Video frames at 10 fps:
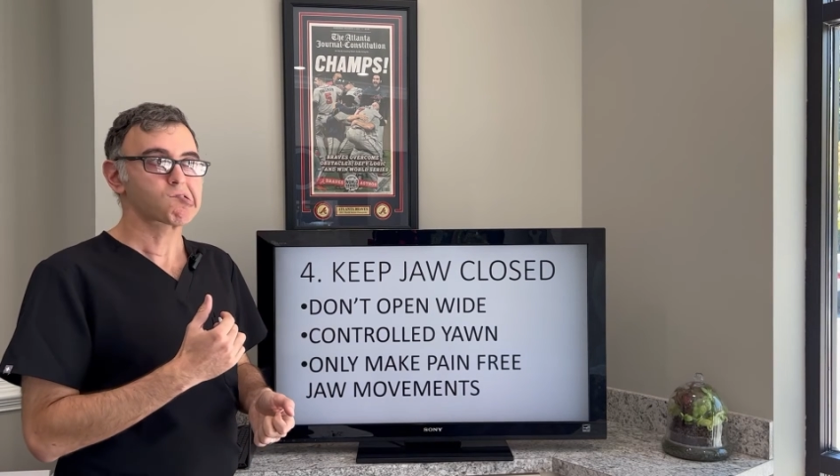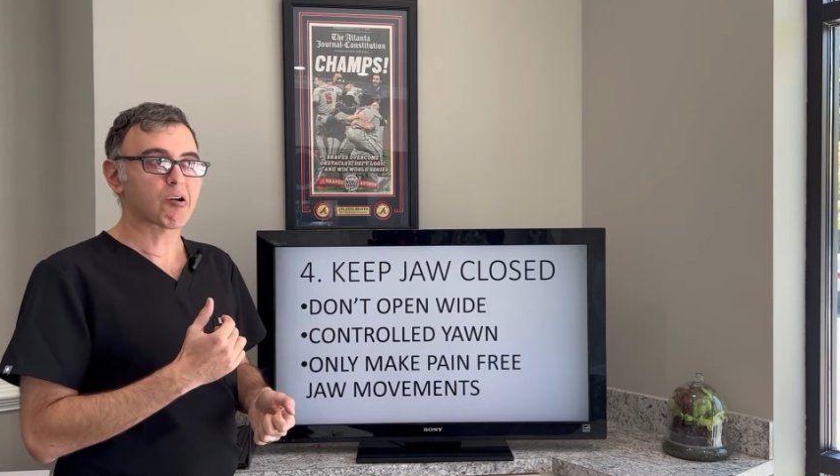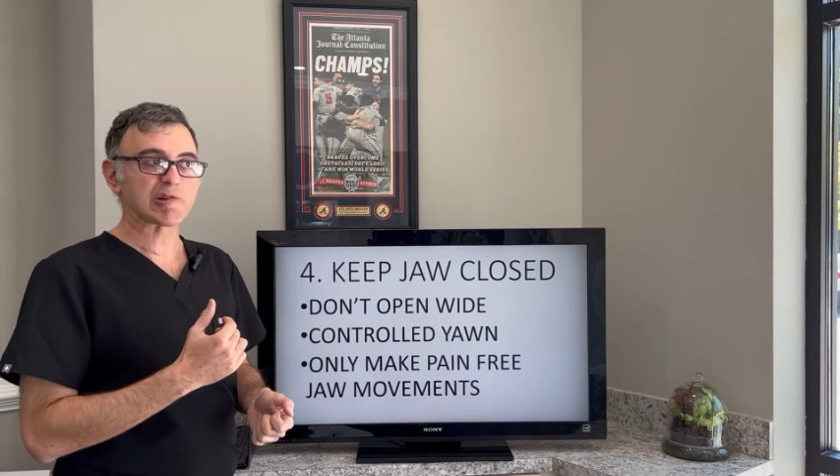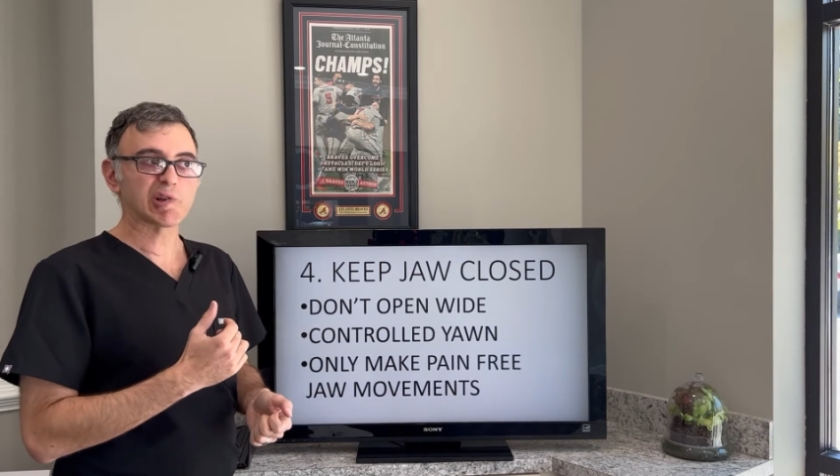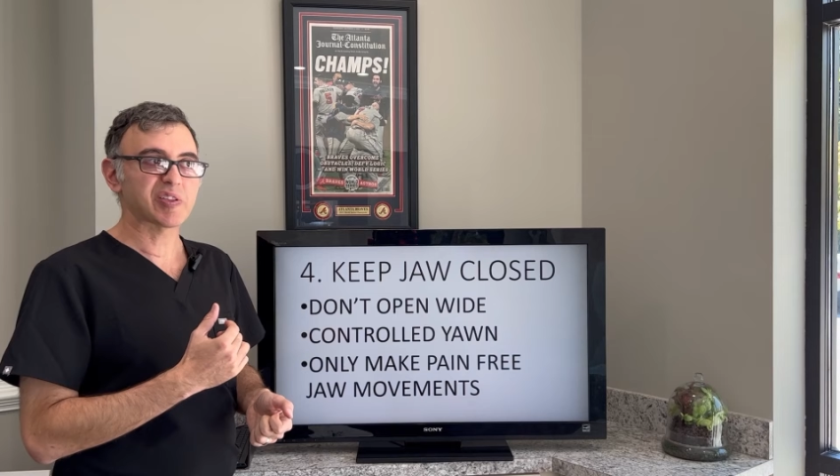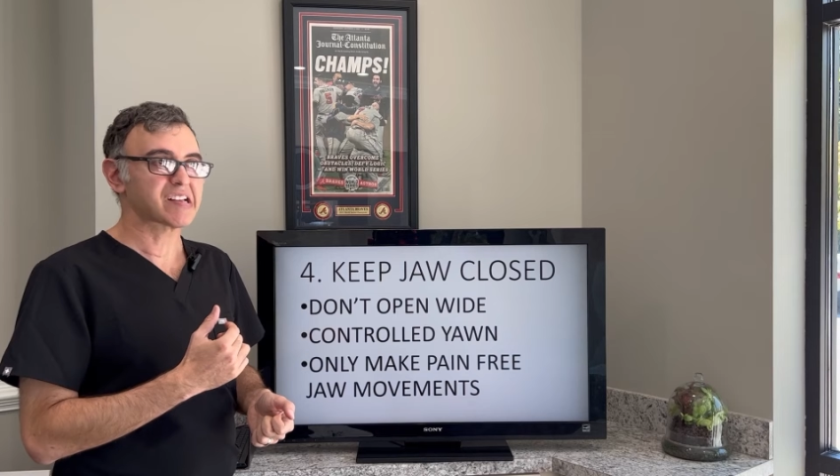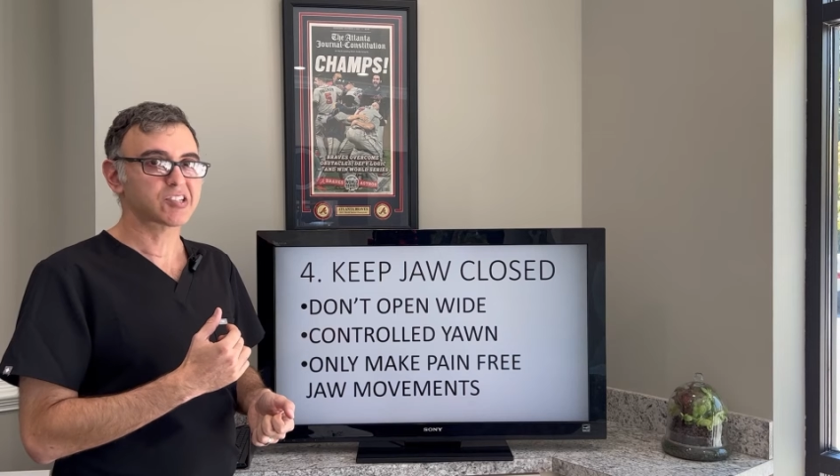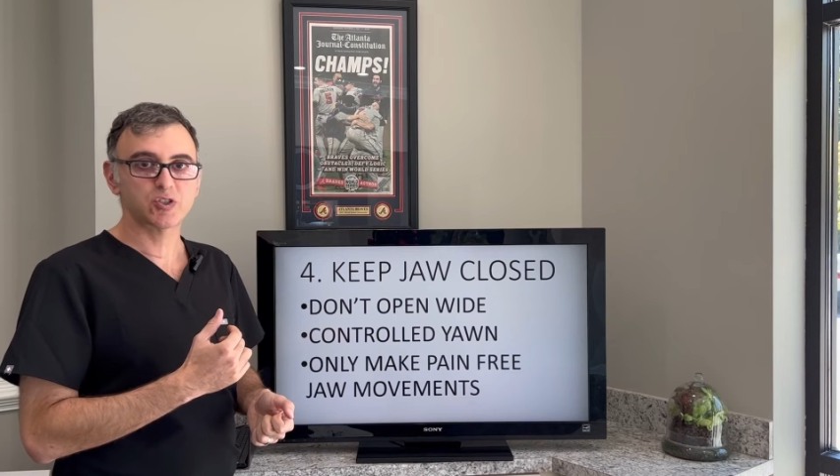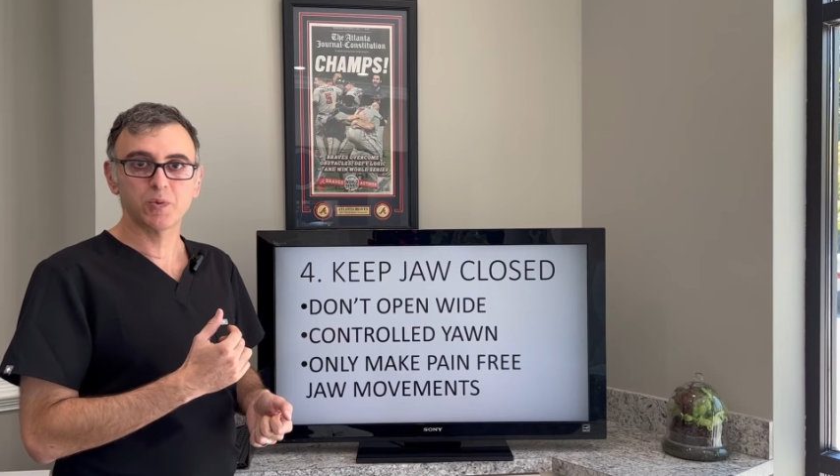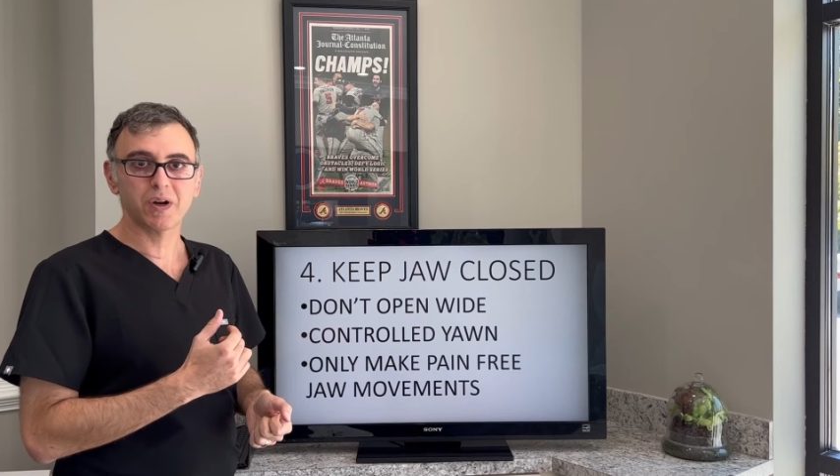Don't do
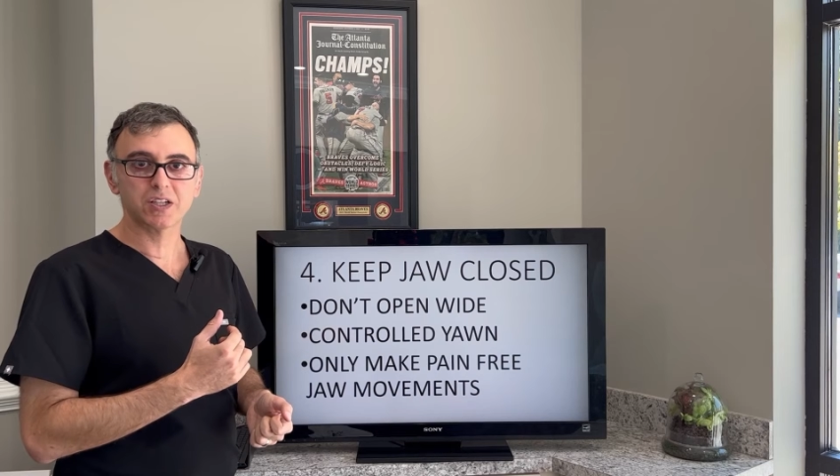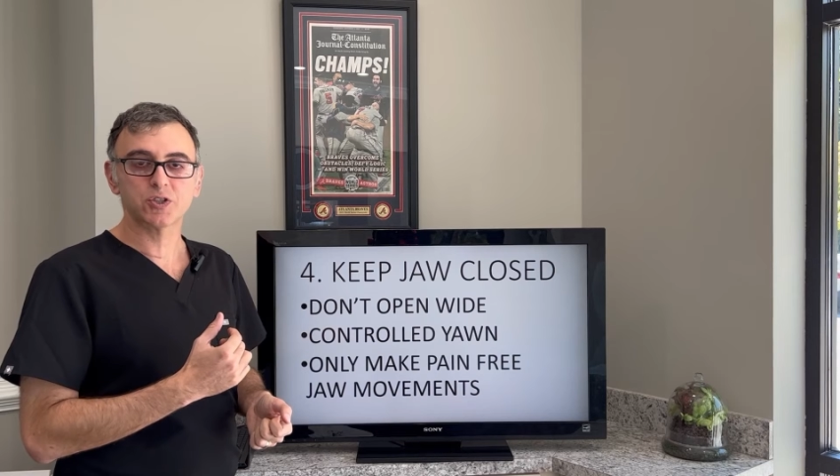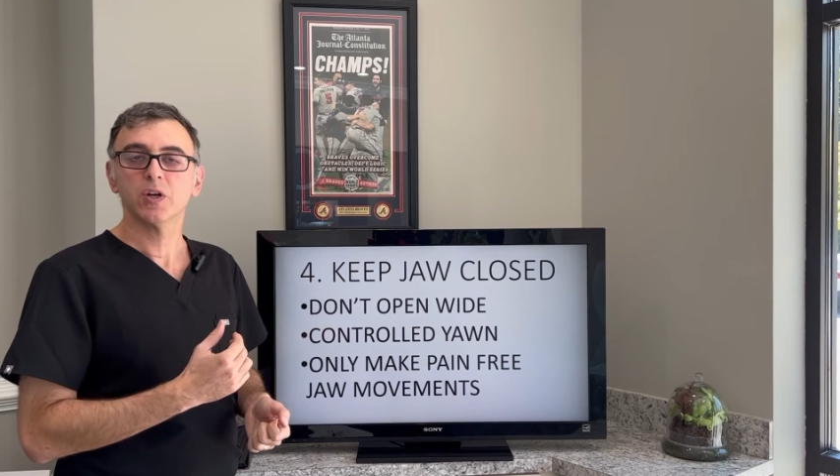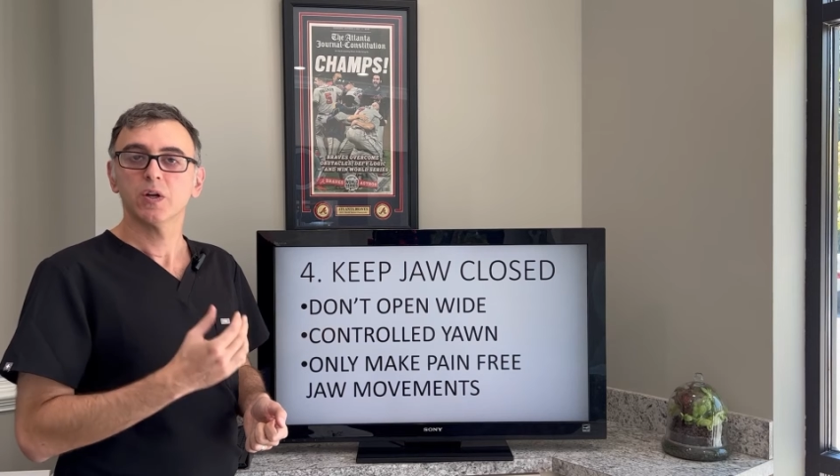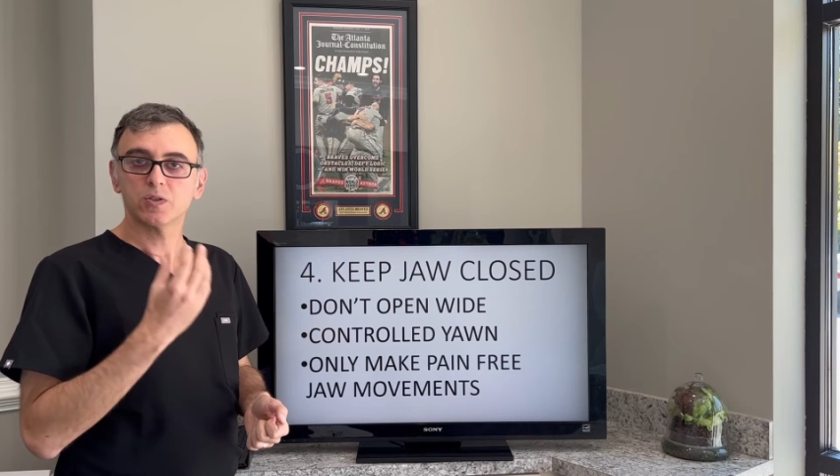this too much.